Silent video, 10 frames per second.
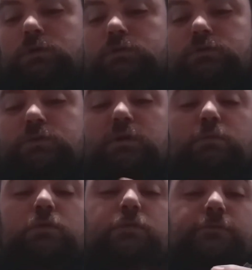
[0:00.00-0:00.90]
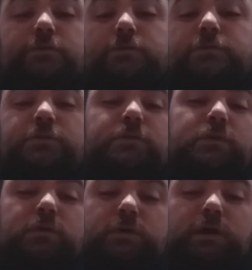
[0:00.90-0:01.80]
So I will go first.
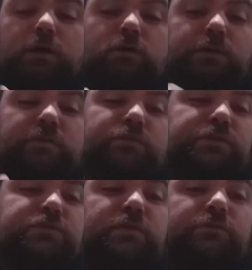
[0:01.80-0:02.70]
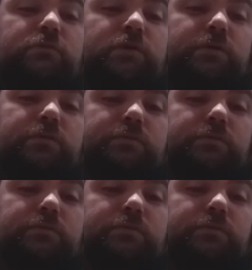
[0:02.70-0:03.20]
I'll go ahead and reshuffle though.